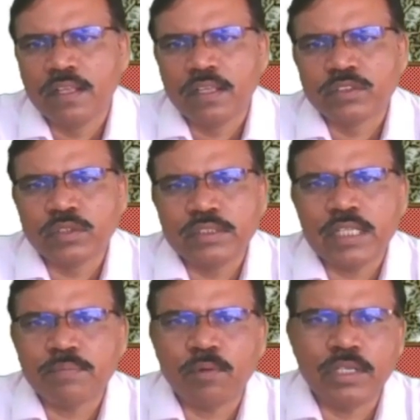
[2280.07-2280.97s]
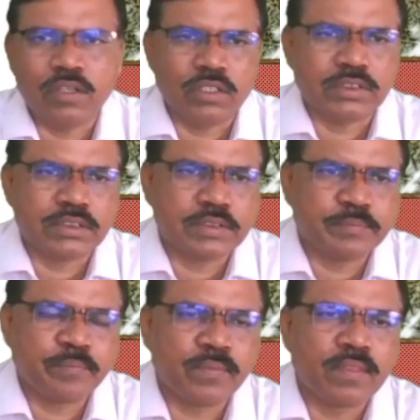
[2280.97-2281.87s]
So these are polygons.
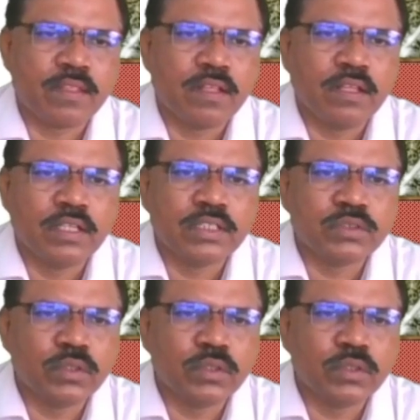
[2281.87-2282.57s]
So